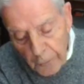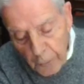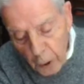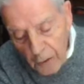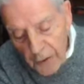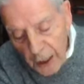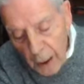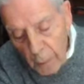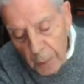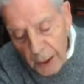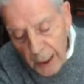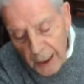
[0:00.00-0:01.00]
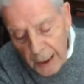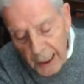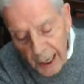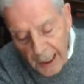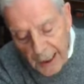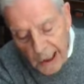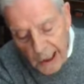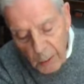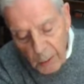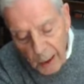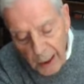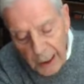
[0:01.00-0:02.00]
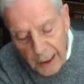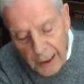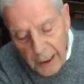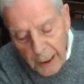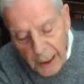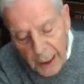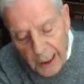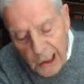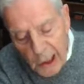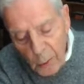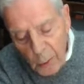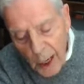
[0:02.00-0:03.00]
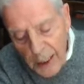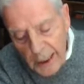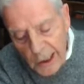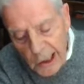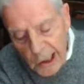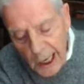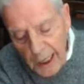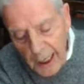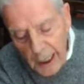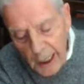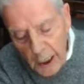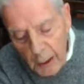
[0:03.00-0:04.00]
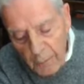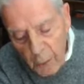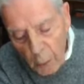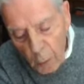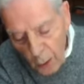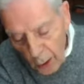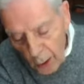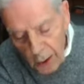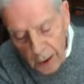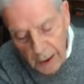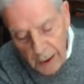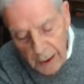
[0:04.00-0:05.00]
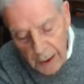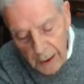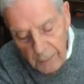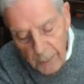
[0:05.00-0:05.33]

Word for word: For of their being cast away is the reconciling of the world.